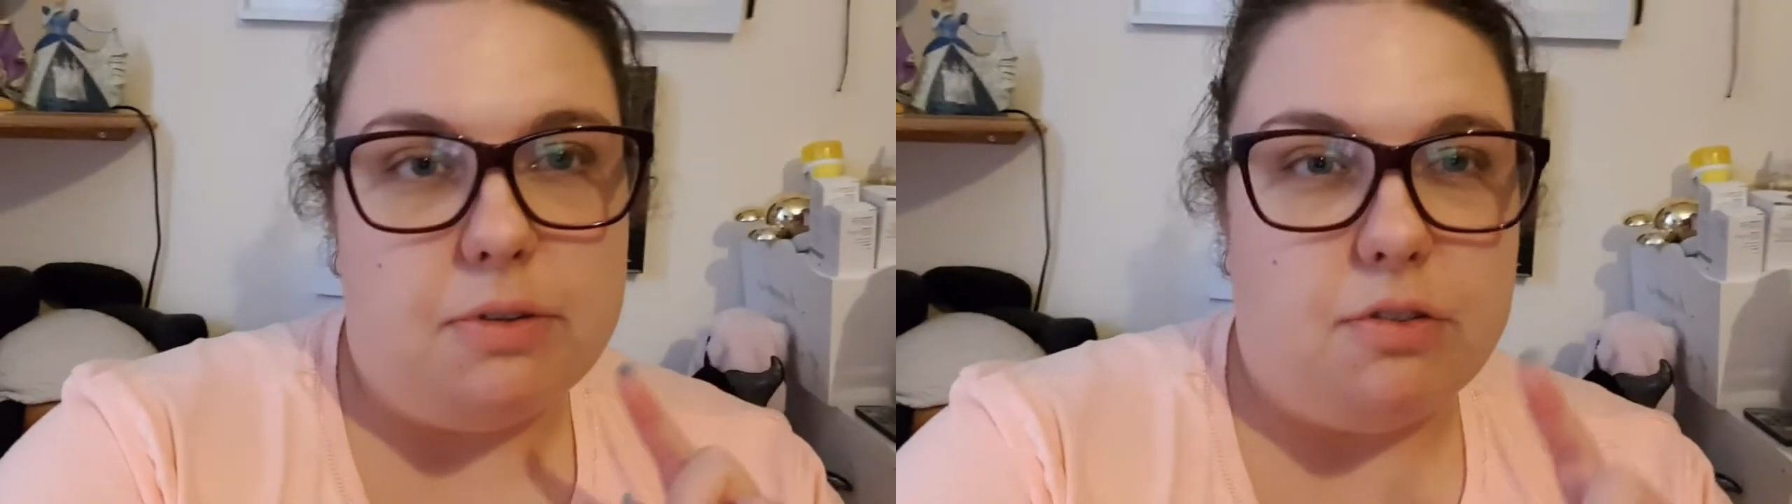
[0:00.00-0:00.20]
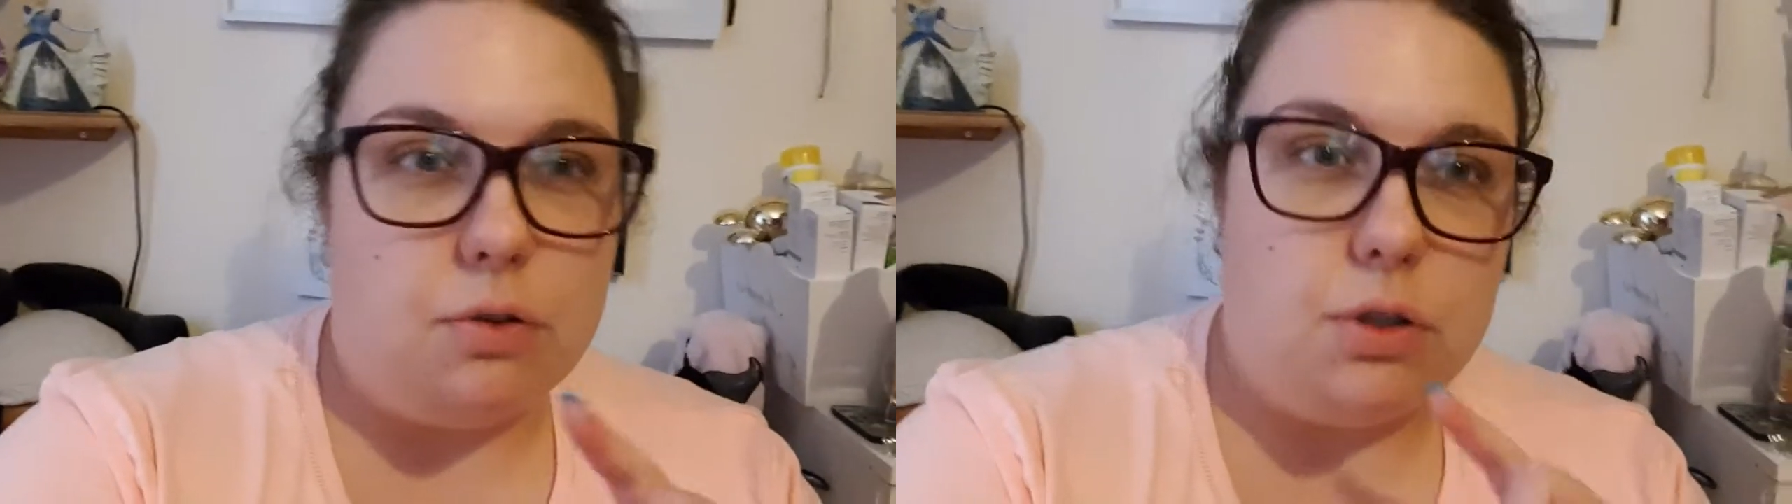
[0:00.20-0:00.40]

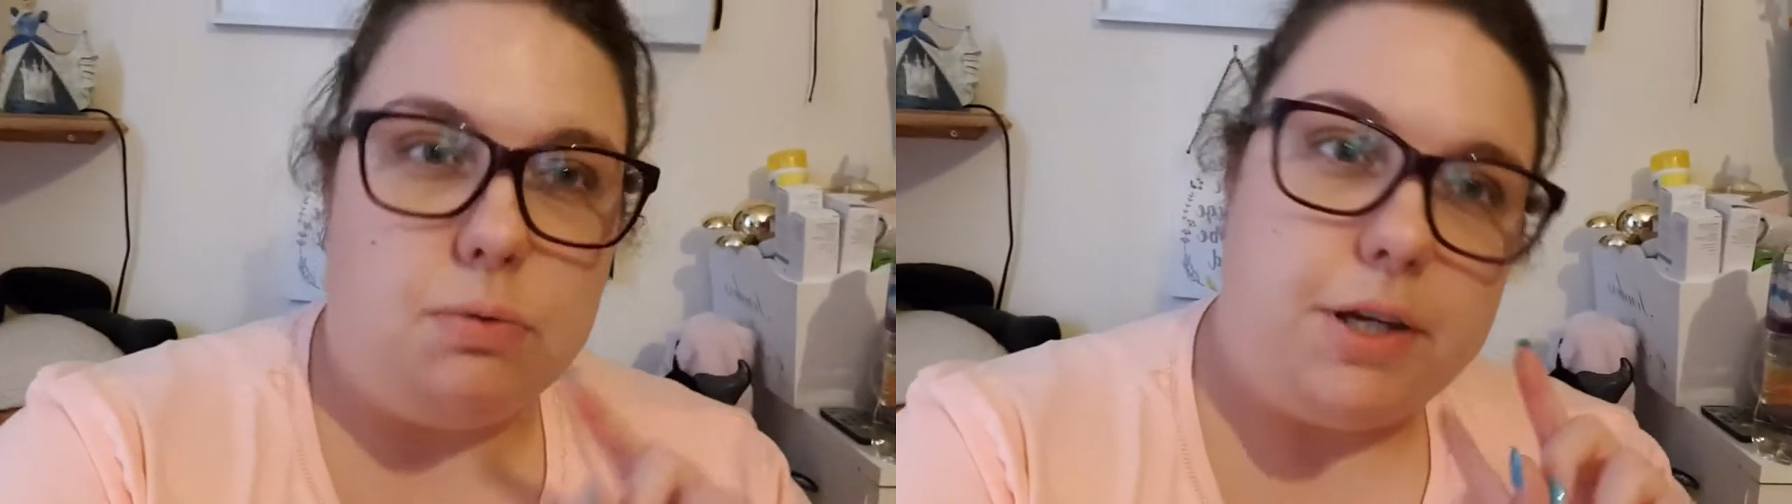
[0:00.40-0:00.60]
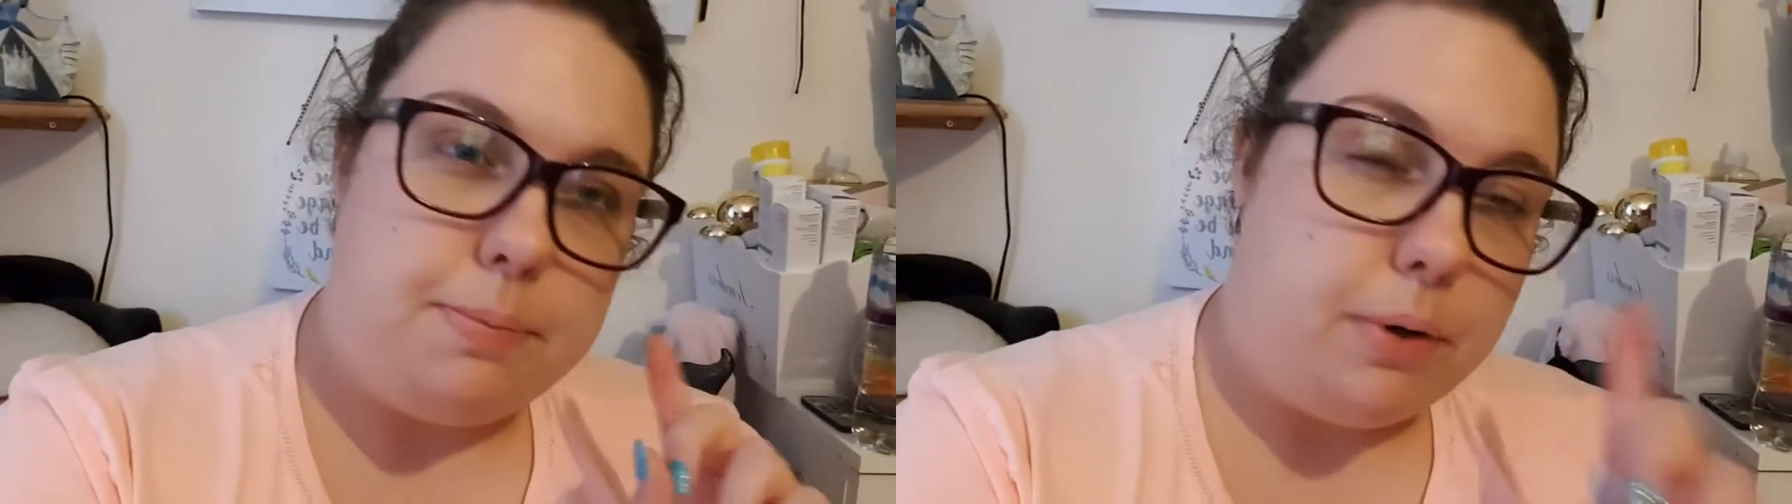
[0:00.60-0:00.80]
before you
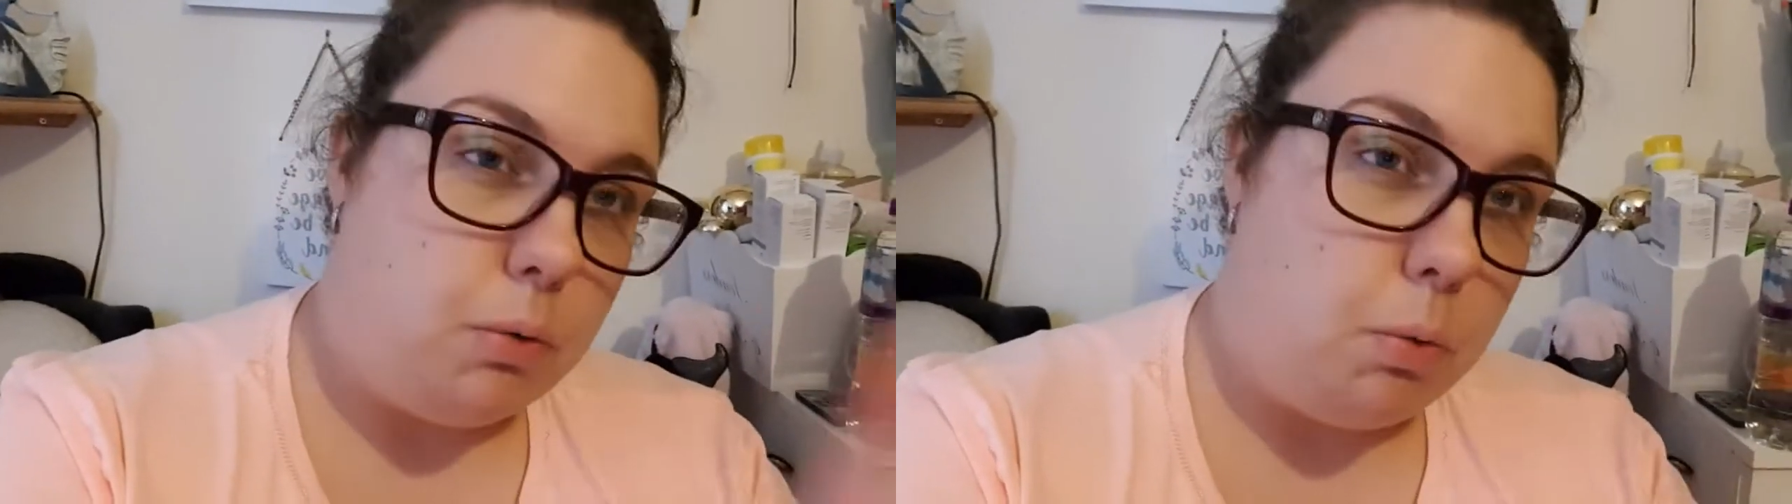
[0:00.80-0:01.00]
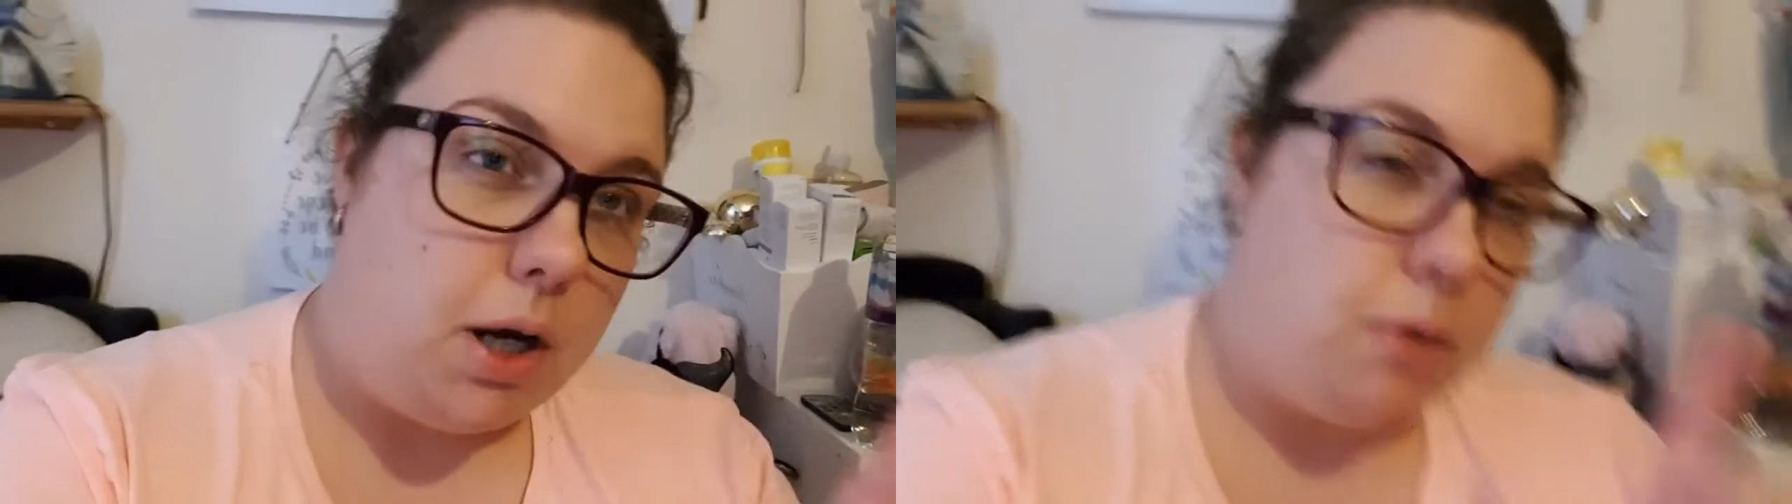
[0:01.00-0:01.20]
read book
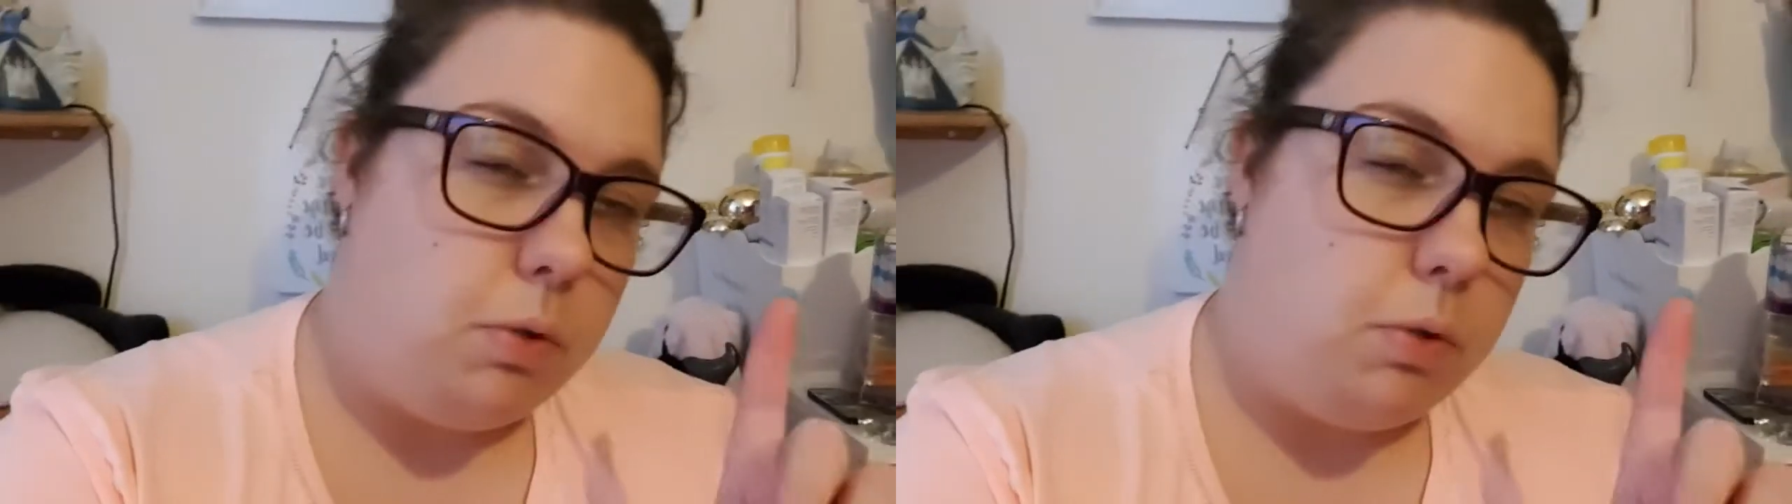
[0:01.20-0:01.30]
one,